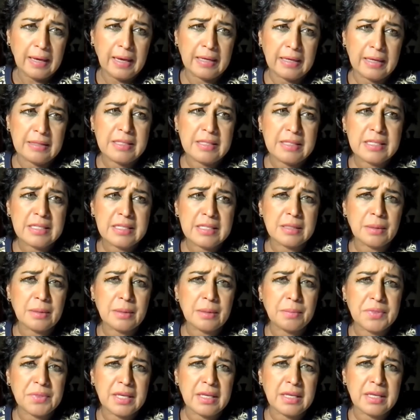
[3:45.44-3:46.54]
And this is
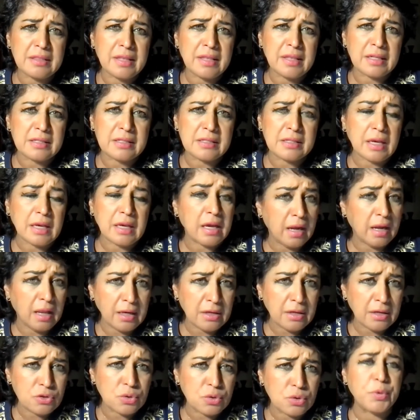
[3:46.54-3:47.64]
something that I
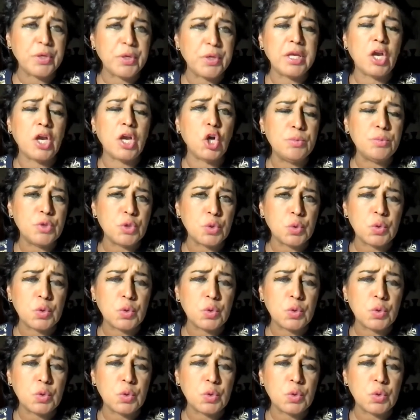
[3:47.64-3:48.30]
like to bring home